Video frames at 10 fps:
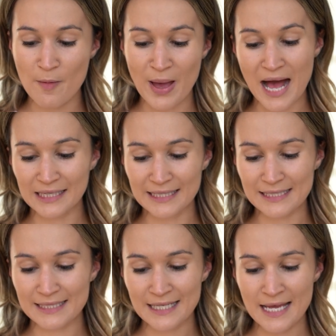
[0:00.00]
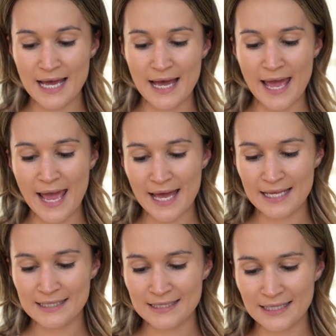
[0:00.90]
palette.
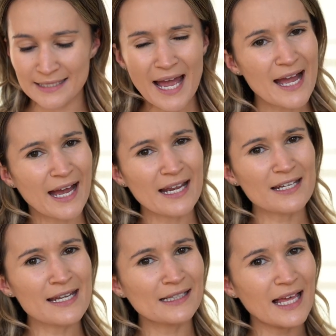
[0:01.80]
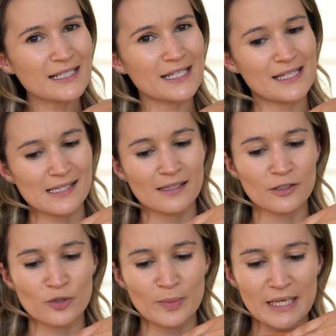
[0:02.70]
And yeah, I kind of neglected this a
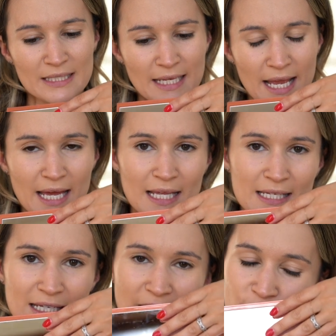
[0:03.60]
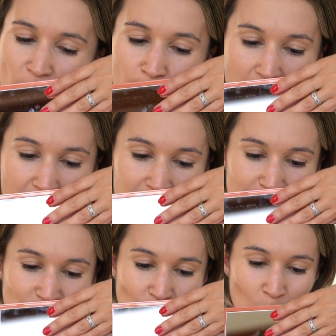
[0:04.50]
little bit and I felt bad.
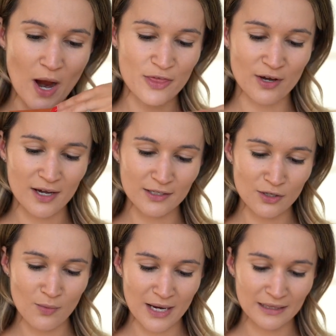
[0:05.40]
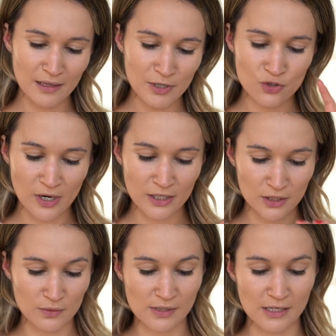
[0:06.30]
So I thought, you know what, let me try to
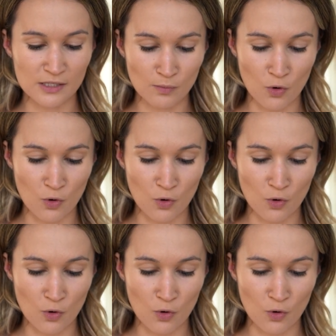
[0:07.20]
use this